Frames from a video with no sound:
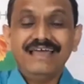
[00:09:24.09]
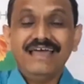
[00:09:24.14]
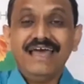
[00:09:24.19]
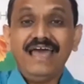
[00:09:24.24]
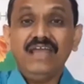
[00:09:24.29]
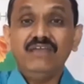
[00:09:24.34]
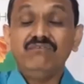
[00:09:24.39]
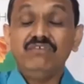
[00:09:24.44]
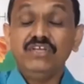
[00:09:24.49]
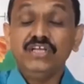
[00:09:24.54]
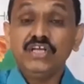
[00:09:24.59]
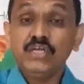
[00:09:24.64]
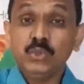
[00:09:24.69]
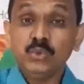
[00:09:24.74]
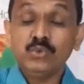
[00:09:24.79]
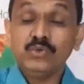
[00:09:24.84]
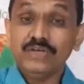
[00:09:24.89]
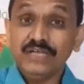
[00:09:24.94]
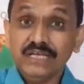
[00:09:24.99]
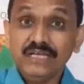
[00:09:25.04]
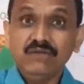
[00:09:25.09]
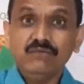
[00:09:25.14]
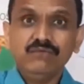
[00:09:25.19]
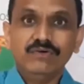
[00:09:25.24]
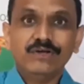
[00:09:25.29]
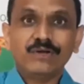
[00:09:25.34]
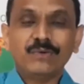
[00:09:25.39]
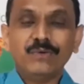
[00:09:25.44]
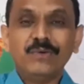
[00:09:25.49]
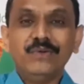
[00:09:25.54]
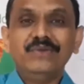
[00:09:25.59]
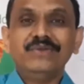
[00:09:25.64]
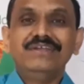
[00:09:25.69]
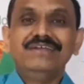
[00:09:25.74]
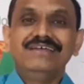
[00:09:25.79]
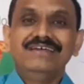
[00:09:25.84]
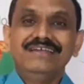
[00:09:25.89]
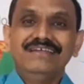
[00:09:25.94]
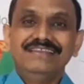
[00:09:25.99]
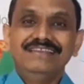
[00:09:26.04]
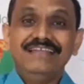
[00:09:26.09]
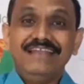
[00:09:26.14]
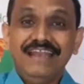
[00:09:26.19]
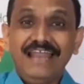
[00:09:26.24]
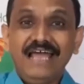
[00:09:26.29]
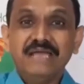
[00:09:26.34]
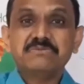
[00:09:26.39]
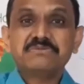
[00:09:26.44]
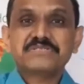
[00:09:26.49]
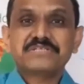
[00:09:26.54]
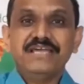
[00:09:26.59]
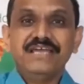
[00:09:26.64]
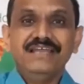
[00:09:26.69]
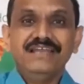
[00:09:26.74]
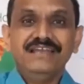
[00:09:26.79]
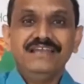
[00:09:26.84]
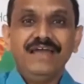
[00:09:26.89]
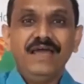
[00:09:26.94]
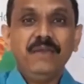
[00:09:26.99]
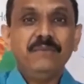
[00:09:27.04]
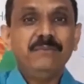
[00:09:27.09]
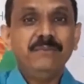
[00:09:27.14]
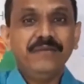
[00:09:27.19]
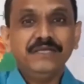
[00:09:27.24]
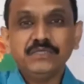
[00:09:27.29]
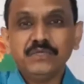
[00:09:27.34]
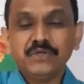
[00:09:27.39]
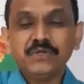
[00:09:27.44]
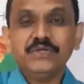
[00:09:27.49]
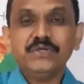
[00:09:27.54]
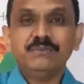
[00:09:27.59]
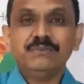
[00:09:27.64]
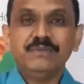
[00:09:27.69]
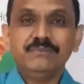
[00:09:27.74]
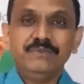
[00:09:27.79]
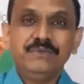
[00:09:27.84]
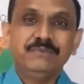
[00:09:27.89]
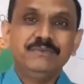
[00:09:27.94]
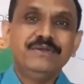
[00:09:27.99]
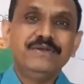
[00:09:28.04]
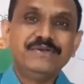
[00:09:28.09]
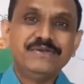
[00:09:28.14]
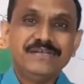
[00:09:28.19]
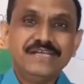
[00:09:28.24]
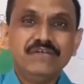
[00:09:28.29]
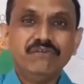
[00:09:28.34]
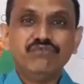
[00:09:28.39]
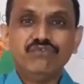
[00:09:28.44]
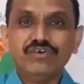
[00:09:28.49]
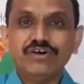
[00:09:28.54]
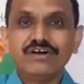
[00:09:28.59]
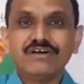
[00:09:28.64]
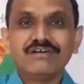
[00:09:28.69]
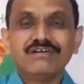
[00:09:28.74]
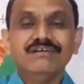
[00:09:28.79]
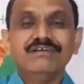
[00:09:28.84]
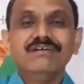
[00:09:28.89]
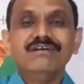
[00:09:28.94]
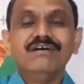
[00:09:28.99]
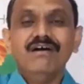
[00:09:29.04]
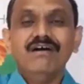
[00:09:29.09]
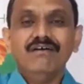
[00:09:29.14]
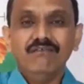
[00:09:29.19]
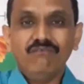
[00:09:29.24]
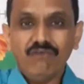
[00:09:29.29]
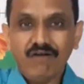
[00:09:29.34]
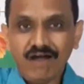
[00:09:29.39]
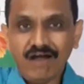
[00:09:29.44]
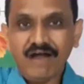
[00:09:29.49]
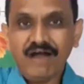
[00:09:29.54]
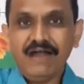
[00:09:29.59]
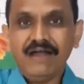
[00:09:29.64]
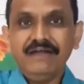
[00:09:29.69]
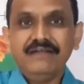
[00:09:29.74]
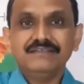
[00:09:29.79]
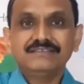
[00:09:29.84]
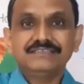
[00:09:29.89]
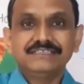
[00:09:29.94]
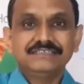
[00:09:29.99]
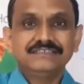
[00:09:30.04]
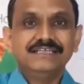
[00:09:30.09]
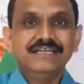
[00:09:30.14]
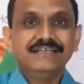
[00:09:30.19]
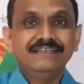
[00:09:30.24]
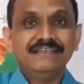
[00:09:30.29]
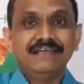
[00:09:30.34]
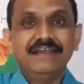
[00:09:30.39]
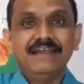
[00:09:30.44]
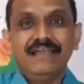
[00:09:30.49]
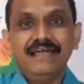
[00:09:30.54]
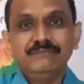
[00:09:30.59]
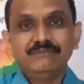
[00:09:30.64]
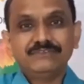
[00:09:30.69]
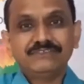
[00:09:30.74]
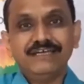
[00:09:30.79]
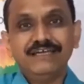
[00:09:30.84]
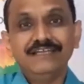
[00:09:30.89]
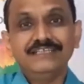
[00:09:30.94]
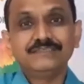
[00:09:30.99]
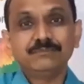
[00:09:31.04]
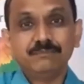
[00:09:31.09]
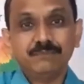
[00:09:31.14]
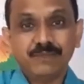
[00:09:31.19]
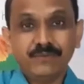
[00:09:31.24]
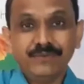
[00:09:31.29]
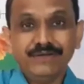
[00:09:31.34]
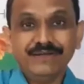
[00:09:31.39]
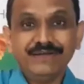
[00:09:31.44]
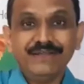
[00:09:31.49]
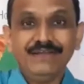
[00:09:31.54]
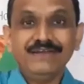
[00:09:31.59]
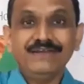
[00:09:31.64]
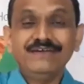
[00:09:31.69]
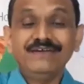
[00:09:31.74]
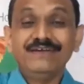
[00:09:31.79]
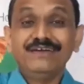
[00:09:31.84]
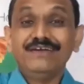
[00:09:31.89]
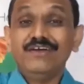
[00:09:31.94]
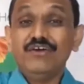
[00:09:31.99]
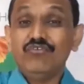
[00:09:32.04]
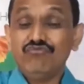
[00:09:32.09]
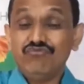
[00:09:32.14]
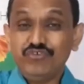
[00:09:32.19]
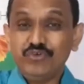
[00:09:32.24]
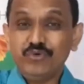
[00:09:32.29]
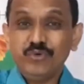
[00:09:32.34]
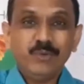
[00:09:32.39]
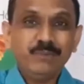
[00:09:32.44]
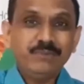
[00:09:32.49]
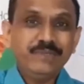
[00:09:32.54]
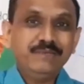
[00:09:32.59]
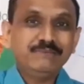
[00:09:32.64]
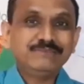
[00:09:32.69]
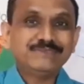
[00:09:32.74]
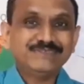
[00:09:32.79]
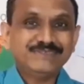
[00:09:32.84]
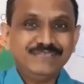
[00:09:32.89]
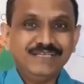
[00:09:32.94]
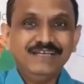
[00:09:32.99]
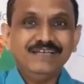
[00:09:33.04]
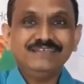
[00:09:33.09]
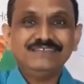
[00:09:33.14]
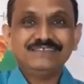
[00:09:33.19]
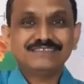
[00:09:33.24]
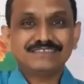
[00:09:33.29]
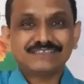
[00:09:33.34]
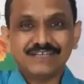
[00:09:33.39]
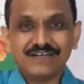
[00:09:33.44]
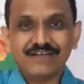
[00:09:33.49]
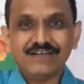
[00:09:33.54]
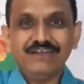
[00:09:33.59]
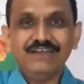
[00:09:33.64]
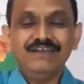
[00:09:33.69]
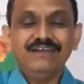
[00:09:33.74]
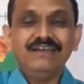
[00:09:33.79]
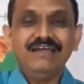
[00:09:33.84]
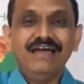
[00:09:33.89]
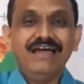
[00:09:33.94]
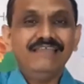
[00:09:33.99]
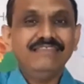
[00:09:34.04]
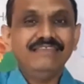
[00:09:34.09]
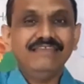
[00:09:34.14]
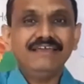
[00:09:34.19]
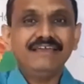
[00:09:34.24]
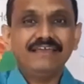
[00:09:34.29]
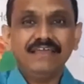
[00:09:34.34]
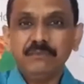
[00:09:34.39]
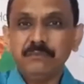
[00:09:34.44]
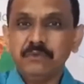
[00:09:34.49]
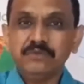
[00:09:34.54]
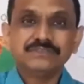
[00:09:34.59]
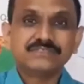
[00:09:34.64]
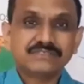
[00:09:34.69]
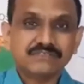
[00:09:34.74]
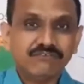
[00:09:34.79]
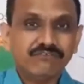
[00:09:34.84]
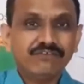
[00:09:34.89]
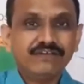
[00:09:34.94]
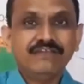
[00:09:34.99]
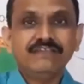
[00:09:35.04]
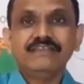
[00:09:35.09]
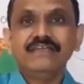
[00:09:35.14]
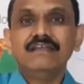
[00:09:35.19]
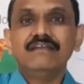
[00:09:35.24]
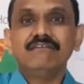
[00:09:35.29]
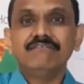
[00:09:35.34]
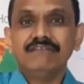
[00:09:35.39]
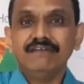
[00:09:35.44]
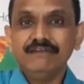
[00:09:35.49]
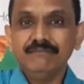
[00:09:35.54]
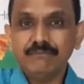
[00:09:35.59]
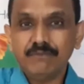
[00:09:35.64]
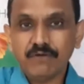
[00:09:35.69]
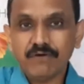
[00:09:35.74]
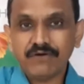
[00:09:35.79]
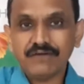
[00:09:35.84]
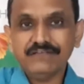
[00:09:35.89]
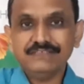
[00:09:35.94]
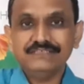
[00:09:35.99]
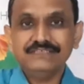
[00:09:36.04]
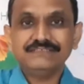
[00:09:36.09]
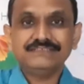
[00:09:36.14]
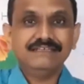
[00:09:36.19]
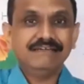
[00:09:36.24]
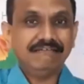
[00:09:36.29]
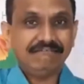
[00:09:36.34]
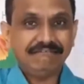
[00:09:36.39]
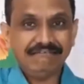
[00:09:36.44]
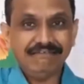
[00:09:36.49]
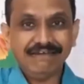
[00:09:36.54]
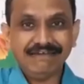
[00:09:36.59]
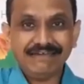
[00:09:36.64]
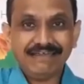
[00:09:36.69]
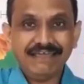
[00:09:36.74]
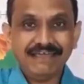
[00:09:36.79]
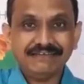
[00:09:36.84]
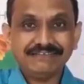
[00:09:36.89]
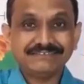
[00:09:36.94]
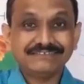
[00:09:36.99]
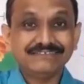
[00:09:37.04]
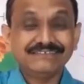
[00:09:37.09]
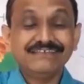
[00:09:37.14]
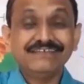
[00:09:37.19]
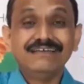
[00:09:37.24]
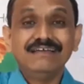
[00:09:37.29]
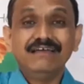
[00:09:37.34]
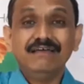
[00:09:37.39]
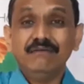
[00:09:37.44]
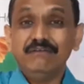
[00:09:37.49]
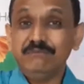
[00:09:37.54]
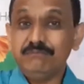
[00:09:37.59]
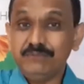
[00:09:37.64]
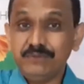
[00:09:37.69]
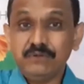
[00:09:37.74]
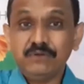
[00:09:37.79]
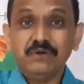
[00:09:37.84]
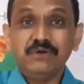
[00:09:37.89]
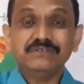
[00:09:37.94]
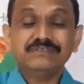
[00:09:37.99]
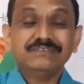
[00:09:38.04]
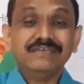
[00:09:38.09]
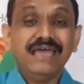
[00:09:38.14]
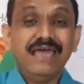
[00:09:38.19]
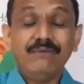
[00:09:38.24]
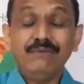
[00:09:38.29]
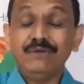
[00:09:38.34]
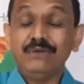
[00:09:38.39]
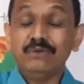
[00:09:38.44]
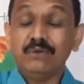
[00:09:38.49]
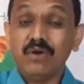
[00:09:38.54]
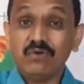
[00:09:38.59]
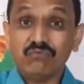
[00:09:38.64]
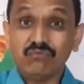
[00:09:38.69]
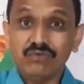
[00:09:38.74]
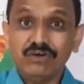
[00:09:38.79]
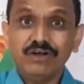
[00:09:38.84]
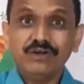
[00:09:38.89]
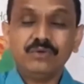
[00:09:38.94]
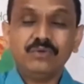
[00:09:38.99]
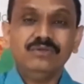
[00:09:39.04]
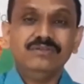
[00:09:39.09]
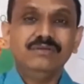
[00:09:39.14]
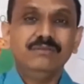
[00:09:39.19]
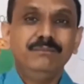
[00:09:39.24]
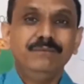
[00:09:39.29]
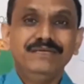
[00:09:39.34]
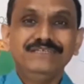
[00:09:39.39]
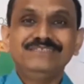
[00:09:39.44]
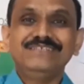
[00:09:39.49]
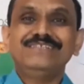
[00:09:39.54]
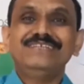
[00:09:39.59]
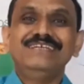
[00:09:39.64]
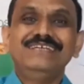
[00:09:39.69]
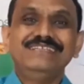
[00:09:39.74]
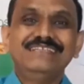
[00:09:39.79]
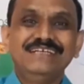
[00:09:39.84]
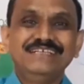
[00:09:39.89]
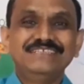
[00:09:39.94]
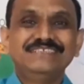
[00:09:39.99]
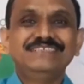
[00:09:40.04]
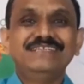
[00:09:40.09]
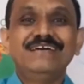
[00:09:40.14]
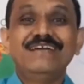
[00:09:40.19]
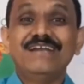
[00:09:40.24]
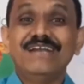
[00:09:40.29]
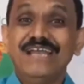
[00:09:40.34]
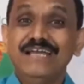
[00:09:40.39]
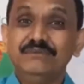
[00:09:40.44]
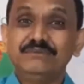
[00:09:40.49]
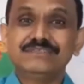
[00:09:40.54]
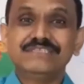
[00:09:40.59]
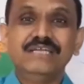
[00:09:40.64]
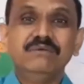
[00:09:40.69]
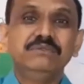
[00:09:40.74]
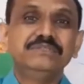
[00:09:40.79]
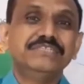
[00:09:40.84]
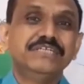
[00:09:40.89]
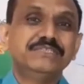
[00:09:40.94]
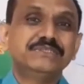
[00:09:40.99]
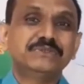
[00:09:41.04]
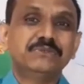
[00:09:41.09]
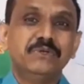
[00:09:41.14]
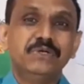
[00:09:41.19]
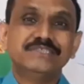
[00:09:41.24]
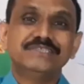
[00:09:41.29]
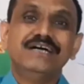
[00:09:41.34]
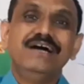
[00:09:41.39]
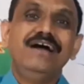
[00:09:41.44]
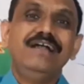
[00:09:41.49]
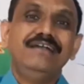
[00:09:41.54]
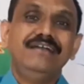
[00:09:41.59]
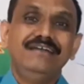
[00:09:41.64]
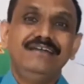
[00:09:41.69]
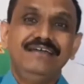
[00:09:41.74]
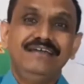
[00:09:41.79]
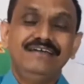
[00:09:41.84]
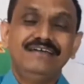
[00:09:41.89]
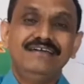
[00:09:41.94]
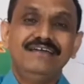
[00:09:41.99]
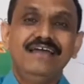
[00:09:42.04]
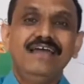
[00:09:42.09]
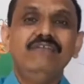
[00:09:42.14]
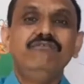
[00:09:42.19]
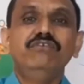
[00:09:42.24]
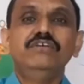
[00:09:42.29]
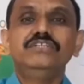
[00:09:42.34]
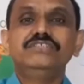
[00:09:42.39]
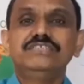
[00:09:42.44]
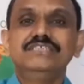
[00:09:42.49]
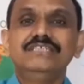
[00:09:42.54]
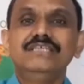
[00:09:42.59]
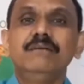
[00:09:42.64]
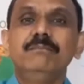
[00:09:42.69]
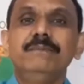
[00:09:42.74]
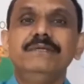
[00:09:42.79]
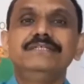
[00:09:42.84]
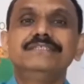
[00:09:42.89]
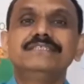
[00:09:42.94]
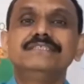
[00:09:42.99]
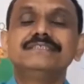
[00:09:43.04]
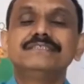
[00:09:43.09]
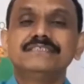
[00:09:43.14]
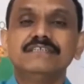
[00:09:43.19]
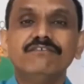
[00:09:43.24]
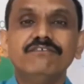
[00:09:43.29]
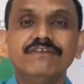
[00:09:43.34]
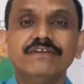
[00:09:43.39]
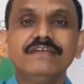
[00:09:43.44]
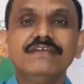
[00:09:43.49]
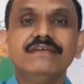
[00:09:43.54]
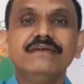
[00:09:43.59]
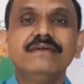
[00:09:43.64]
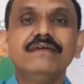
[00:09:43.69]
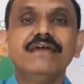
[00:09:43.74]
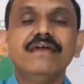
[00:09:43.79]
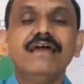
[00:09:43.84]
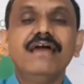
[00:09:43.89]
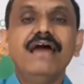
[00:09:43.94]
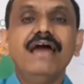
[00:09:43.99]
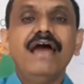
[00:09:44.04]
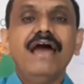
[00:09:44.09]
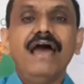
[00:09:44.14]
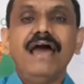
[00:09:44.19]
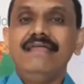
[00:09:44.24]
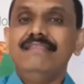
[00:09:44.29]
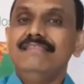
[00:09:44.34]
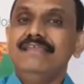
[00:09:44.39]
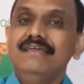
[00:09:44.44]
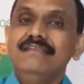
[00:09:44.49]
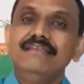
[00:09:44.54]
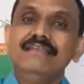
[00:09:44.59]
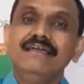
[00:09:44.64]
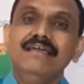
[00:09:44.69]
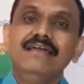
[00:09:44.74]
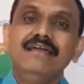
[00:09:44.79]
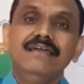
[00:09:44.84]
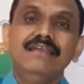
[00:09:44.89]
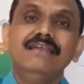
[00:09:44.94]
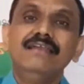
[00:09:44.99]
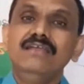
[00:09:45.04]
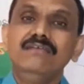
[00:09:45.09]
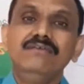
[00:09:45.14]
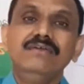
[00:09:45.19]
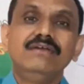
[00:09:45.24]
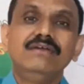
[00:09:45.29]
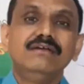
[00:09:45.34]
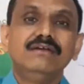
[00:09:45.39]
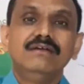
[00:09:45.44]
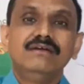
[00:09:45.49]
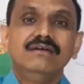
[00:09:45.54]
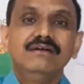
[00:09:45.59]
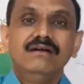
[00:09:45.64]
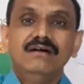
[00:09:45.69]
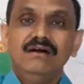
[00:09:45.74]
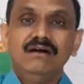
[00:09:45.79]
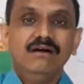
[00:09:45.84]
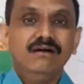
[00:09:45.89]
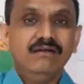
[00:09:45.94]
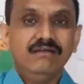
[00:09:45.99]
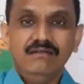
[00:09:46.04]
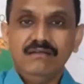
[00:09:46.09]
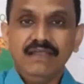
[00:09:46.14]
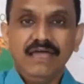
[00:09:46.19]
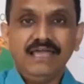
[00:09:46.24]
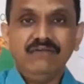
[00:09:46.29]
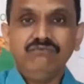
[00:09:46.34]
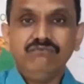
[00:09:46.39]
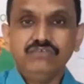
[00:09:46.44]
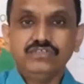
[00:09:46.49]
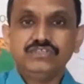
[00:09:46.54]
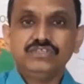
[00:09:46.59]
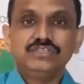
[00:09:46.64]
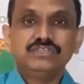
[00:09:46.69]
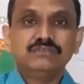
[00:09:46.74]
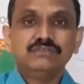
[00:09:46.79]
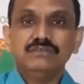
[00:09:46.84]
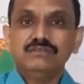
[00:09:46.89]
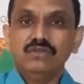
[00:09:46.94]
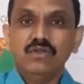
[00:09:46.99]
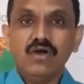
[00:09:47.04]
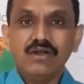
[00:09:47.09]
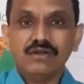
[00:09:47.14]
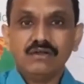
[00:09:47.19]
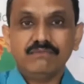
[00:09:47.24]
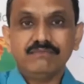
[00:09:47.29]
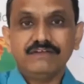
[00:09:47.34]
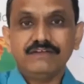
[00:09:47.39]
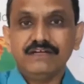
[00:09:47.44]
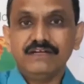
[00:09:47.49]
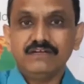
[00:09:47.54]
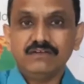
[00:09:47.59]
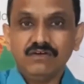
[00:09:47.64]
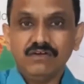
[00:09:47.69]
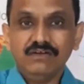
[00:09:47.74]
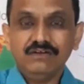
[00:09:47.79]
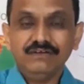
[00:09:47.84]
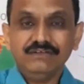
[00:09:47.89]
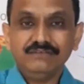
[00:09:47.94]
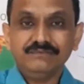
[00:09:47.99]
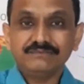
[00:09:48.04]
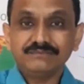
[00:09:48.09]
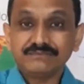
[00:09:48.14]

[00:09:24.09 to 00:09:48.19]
And we need to really work on the lifestyle, and majority of the people really work hard such that their lifestyle is prevented. Few of them still struggle and they keep on suffering then re-blockages and re-attacks because having not worked on the major thing, that is their lifestyle, which has caused a heart attack. And we see the patient suffering and then they living a life which is not of great quality.